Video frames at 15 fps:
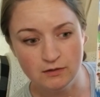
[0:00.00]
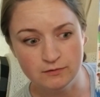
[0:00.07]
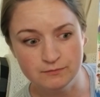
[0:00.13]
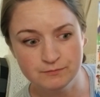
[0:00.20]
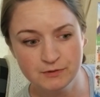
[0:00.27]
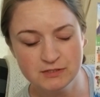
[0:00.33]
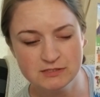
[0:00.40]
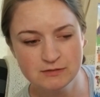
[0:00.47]

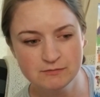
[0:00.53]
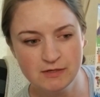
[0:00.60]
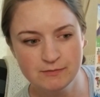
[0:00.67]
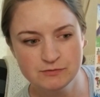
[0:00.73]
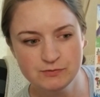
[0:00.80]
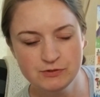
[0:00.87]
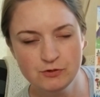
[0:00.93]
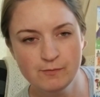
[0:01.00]
because sometimes
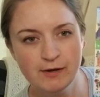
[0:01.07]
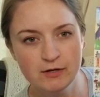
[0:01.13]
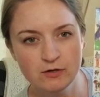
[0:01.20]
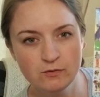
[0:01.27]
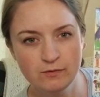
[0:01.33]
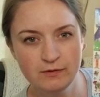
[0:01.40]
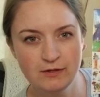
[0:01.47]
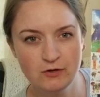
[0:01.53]
we do better
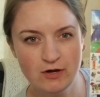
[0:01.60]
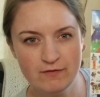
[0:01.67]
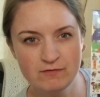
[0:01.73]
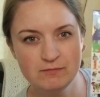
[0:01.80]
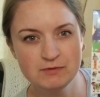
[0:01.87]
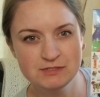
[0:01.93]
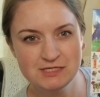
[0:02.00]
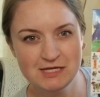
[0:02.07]
when they're having
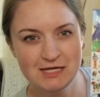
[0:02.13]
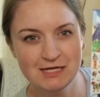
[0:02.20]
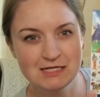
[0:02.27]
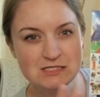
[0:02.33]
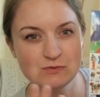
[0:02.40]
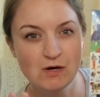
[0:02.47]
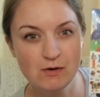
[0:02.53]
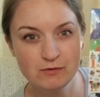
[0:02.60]
busy
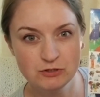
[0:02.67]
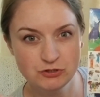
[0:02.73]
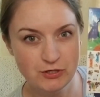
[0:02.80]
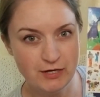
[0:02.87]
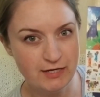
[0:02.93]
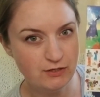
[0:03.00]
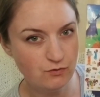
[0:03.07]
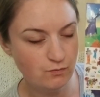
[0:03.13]
hands while we're
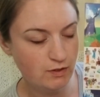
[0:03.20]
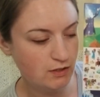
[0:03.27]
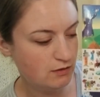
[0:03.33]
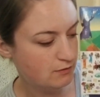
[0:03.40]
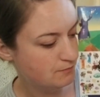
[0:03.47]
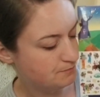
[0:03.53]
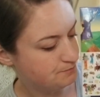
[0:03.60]
trying to read.